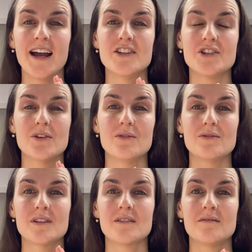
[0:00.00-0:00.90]
I
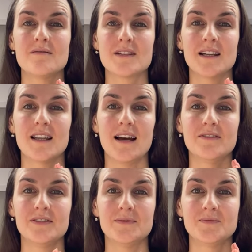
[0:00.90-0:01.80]
choose to
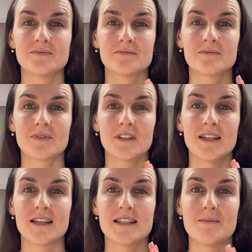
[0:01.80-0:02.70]
love
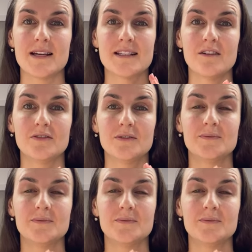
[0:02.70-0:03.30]
and accept myself.